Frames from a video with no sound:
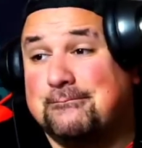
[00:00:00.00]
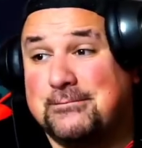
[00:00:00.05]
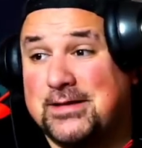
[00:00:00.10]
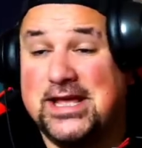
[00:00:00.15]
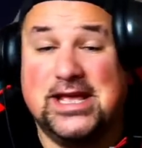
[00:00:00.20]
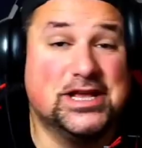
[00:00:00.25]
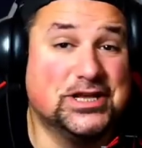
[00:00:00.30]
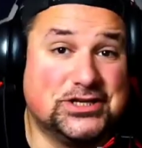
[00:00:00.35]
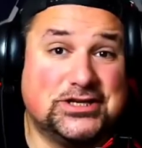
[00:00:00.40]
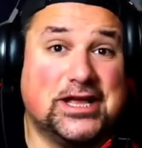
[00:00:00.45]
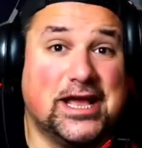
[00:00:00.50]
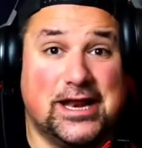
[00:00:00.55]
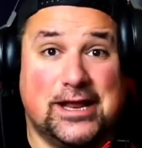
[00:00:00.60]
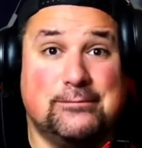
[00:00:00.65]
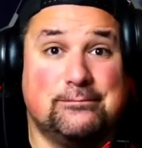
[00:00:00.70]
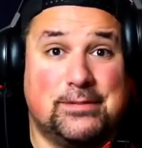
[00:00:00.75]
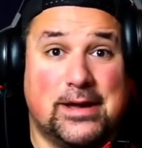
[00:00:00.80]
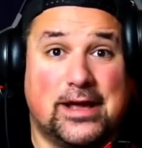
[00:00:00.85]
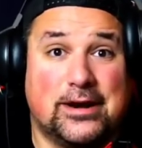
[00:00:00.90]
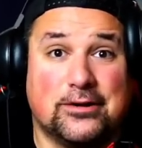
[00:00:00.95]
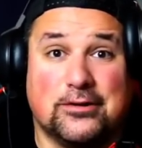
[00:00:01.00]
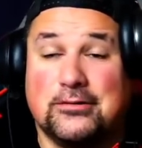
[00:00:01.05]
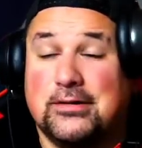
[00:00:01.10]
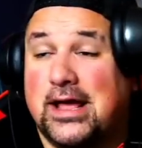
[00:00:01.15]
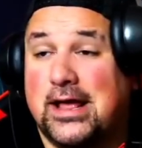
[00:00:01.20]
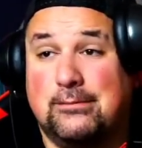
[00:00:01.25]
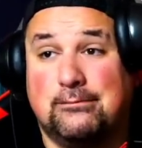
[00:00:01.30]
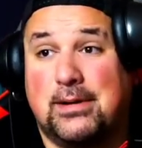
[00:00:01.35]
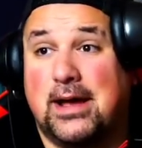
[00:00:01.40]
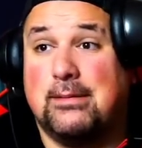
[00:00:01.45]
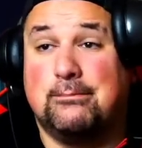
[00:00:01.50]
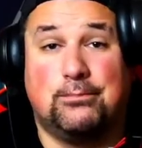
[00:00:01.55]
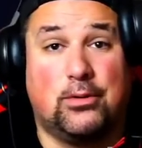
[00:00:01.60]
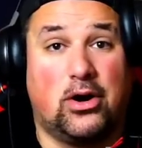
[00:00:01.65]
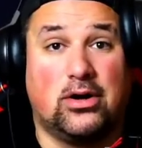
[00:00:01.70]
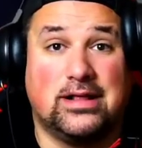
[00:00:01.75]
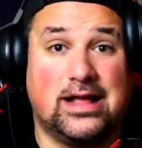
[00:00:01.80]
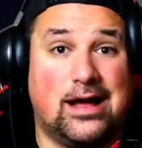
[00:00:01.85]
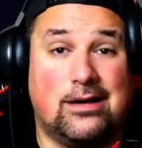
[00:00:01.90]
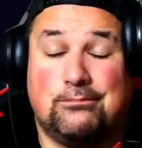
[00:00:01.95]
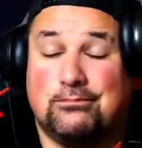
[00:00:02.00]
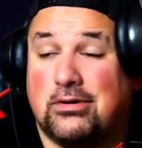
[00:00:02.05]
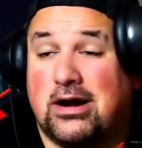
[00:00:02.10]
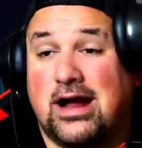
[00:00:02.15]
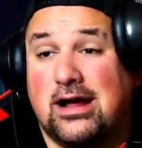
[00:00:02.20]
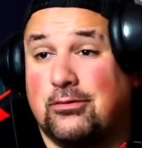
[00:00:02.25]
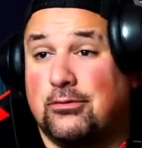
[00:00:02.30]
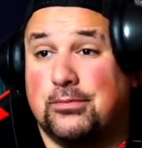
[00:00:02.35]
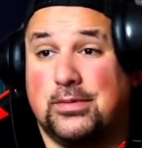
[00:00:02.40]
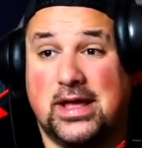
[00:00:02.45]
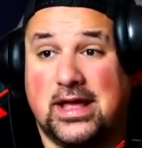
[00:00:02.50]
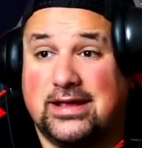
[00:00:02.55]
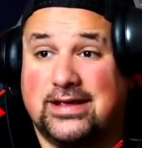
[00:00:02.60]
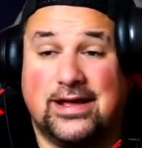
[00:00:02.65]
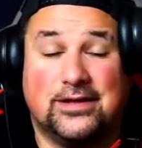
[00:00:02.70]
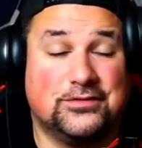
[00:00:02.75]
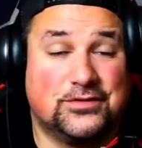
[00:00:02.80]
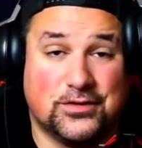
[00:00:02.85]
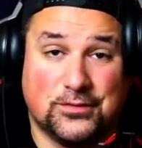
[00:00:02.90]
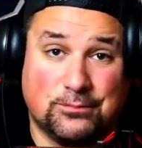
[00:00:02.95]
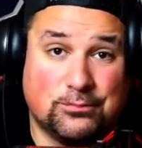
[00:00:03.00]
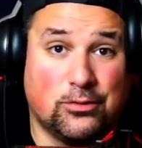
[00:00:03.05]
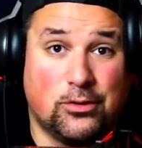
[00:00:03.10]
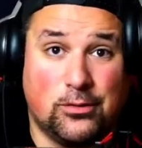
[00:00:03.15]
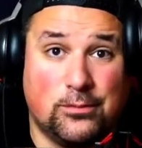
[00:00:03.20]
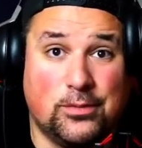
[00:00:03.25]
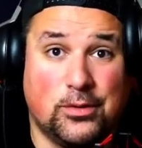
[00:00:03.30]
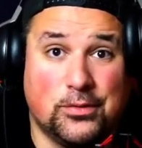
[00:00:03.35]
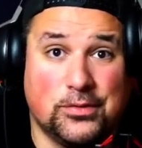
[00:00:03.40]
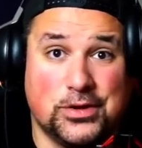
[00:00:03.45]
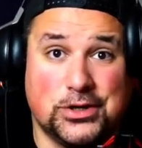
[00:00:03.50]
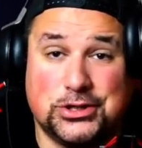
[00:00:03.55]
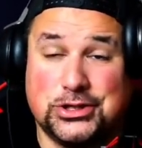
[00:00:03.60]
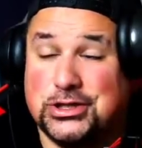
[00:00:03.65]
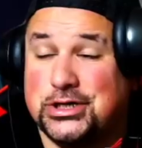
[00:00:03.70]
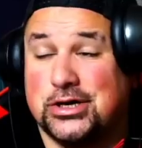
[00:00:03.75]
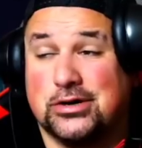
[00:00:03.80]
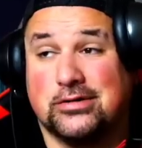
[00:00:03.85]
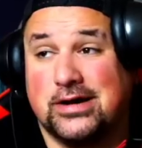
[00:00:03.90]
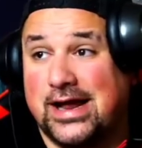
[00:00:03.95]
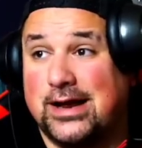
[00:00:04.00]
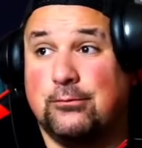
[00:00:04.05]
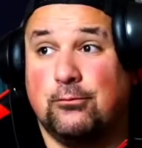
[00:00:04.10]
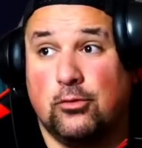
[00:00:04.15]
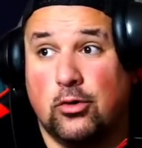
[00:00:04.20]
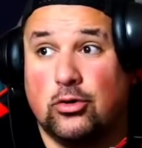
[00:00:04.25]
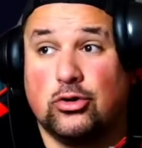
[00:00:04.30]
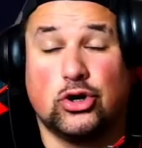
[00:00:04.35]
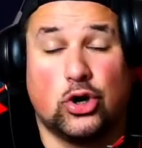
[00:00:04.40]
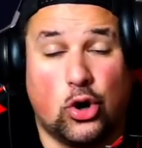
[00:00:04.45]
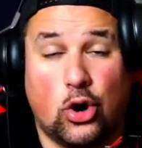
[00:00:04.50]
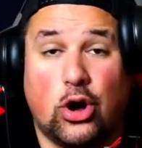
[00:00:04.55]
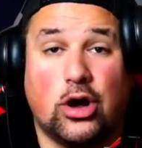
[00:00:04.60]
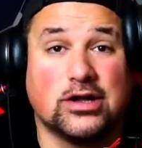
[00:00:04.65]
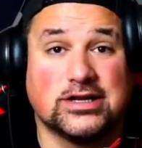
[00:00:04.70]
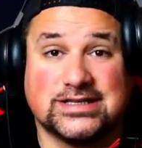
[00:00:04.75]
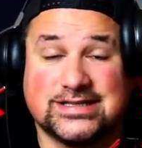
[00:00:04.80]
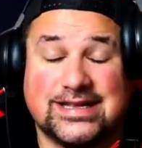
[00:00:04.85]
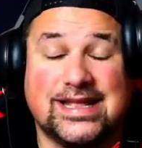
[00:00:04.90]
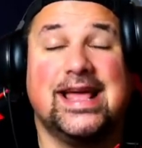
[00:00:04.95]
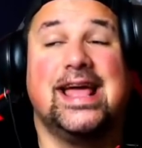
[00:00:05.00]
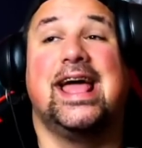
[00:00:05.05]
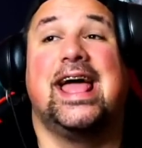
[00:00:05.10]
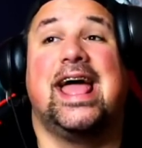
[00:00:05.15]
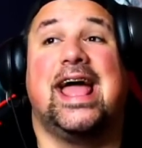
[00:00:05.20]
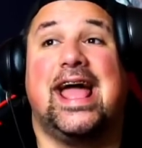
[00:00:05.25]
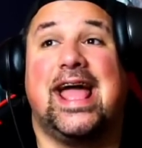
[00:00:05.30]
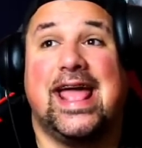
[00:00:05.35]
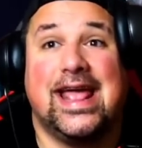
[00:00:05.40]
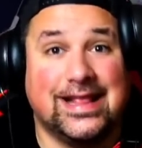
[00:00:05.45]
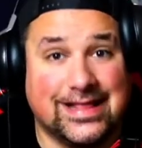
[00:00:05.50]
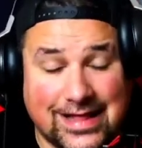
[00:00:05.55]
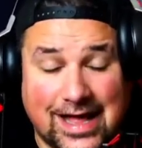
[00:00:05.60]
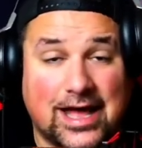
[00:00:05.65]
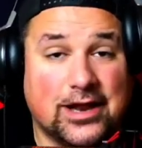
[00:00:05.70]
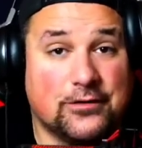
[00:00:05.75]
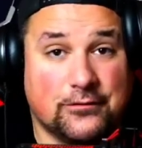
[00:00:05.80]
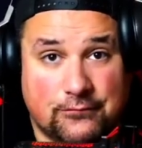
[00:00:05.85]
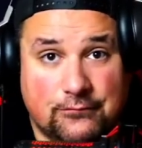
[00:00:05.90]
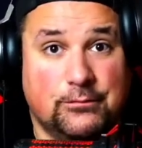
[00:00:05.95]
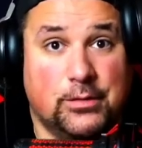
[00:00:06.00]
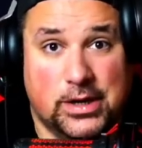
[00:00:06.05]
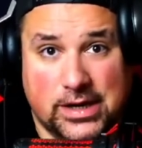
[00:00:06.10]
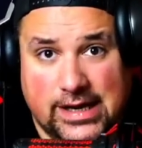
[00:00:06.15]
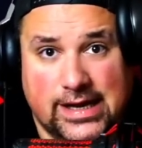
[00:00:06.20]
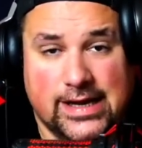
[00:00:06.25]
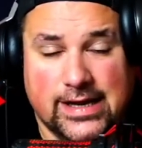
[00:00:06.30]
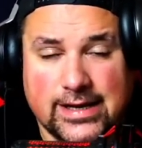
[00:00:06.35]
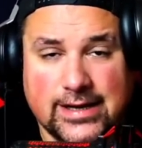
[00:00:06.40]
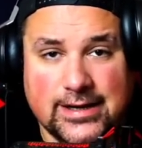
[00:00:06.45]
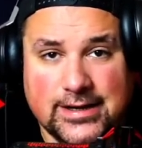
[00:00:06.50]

he is getting better and might ball out, probably will be getting to the Pro Bowl this year and will cost a lot of money.